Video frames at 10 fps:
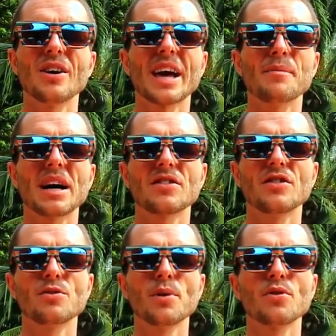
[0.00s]
I'll get back as
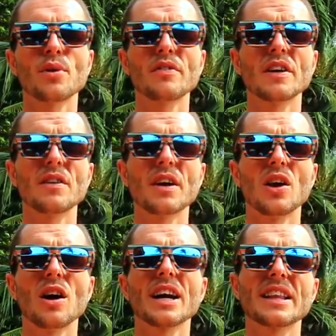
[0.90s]
soon as possible. If you like the
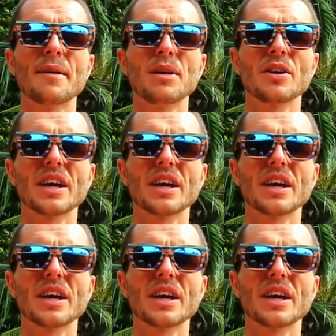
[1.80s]
video, like it down below,